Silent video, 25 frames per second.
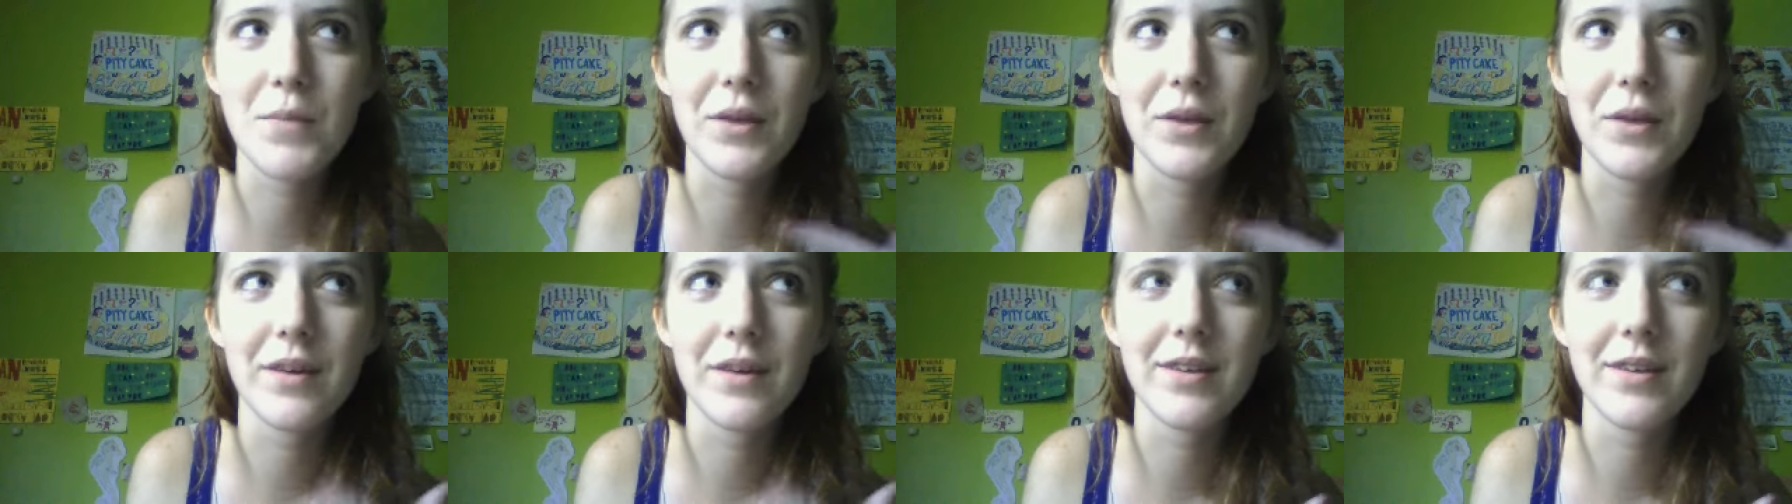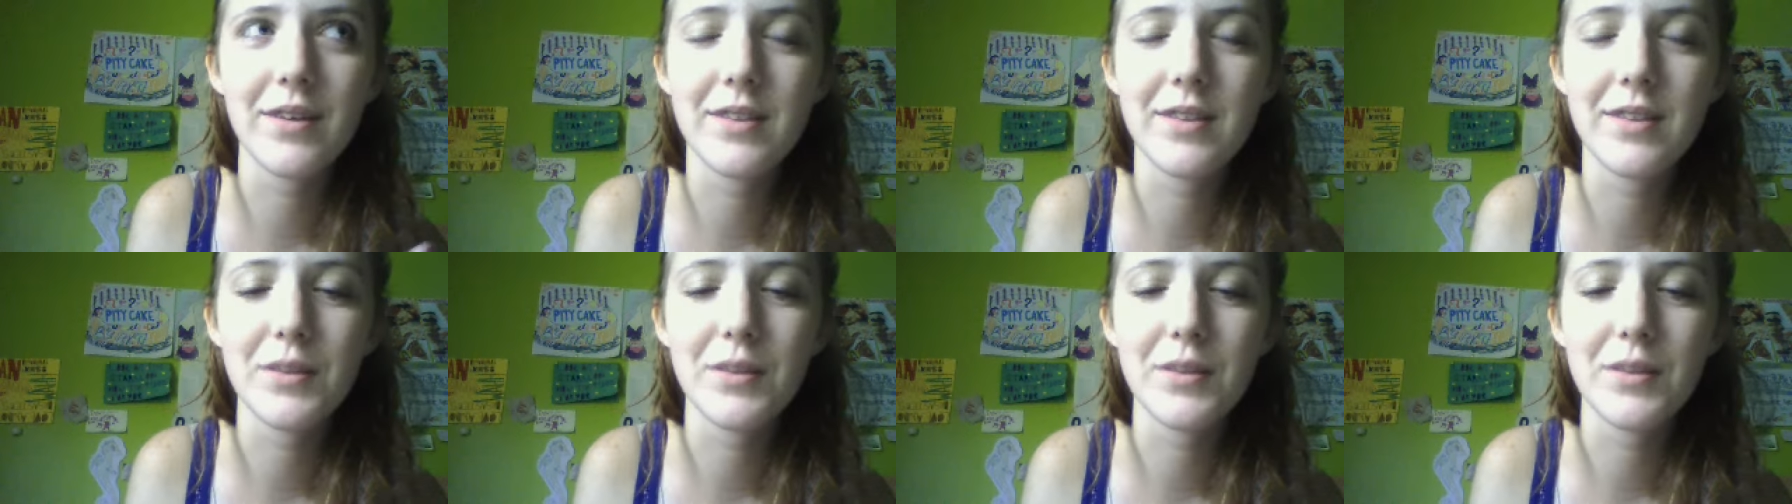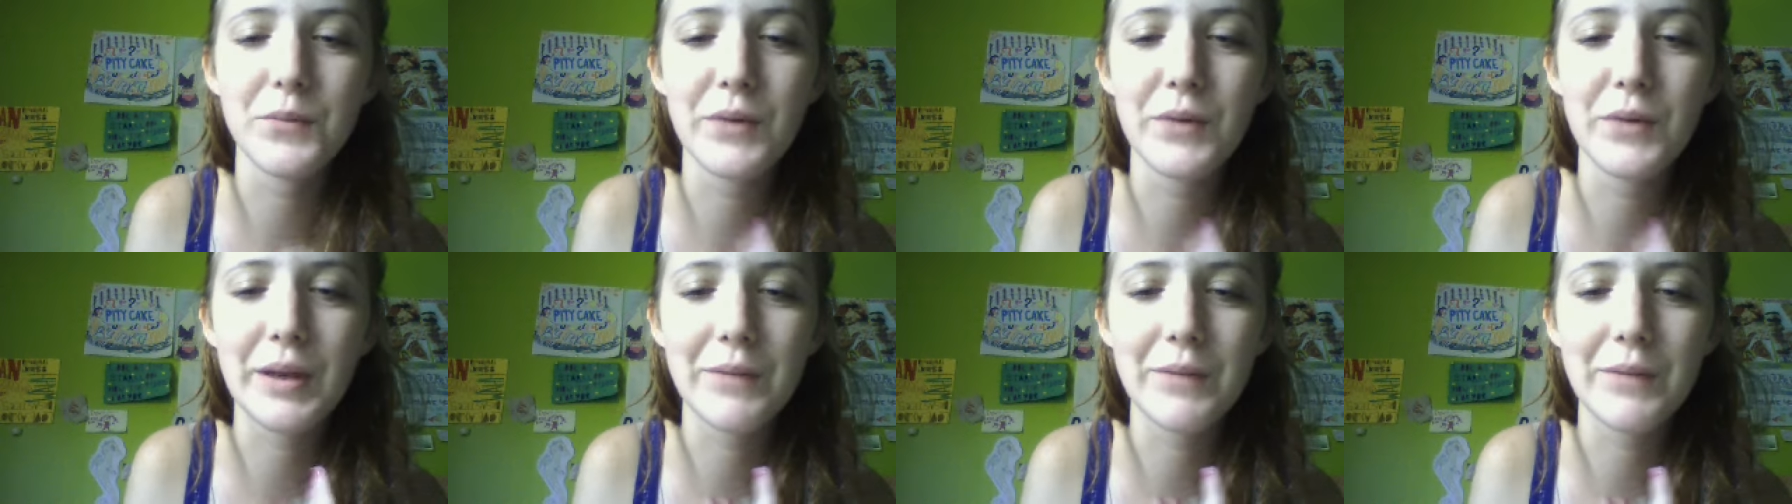the the
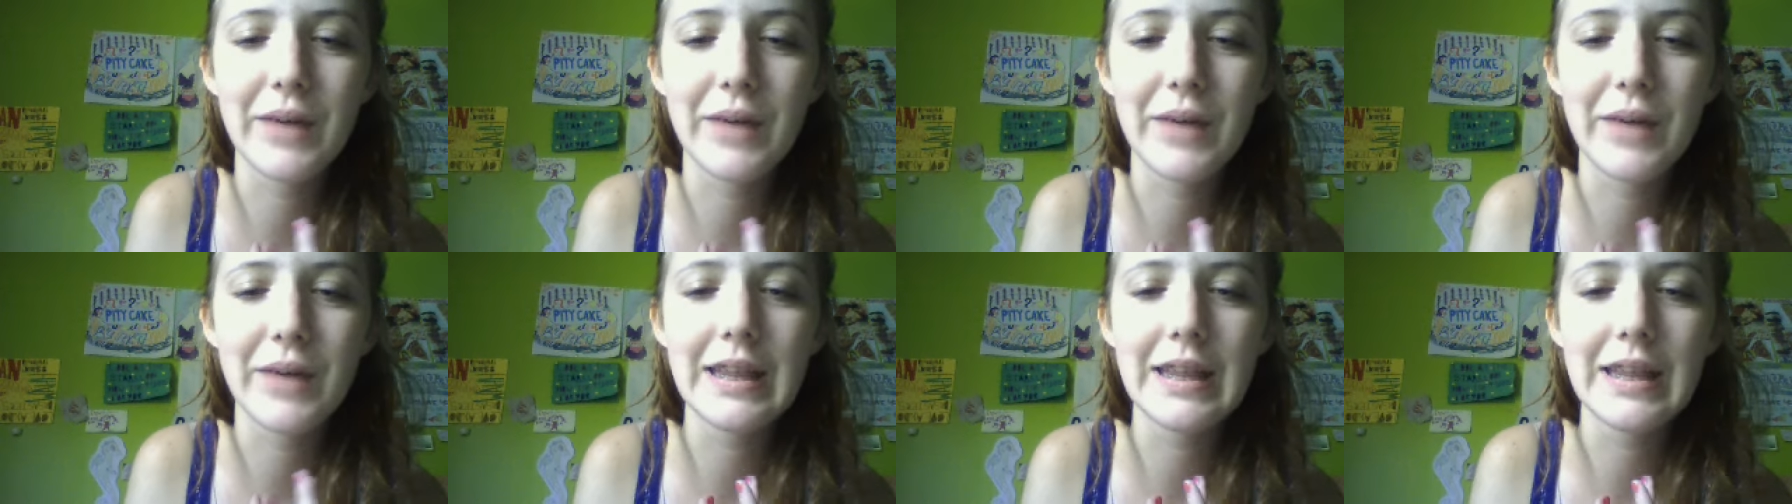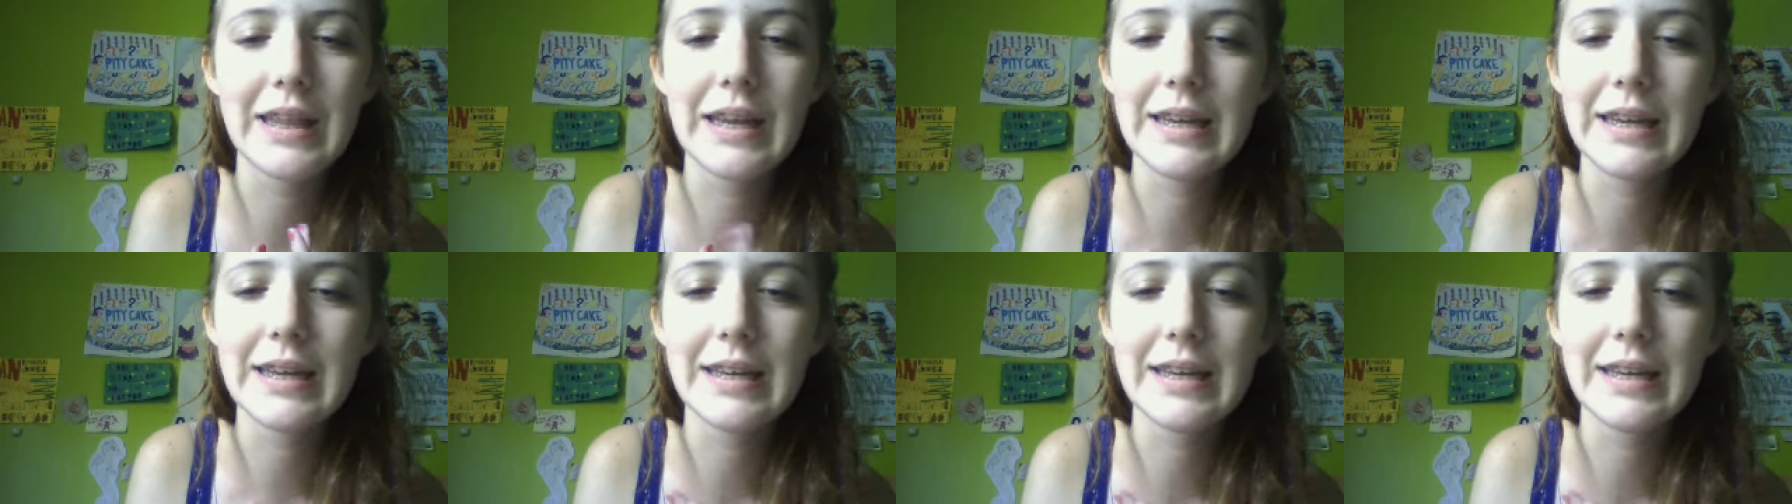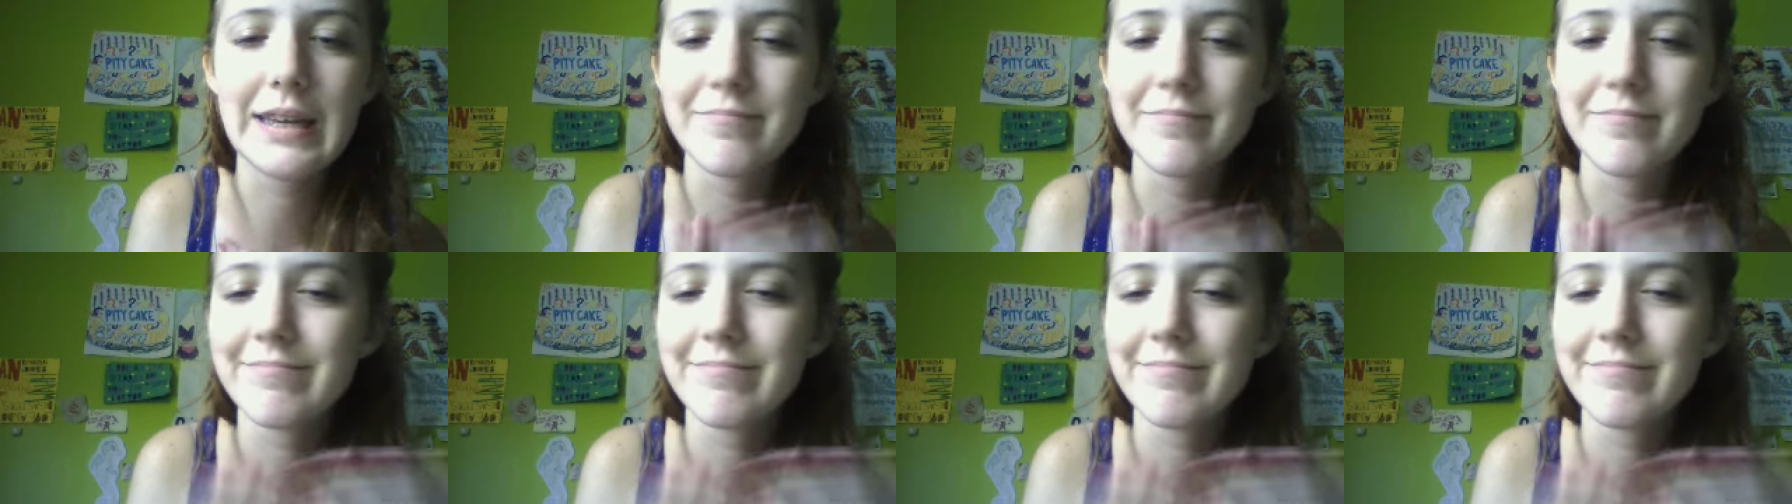funny fat lady.